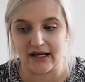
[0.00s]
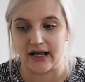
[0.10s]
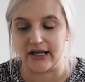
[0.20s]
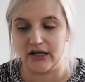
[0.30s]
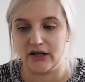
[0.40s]

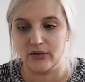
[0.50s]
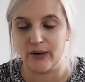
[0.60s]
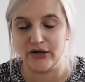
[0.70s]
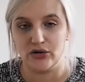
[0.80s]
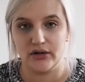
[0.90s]
like
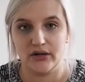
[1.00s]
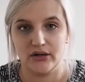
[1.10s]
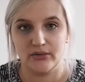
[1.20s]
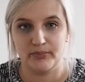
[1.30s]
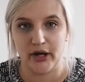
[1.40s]
when you're
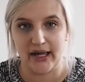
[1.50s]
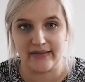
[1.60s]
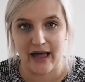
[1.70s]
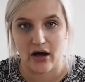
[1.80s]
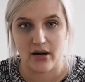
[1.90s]
putting
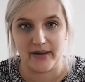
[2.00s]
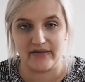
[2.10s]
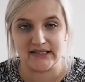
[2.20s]
that arm in the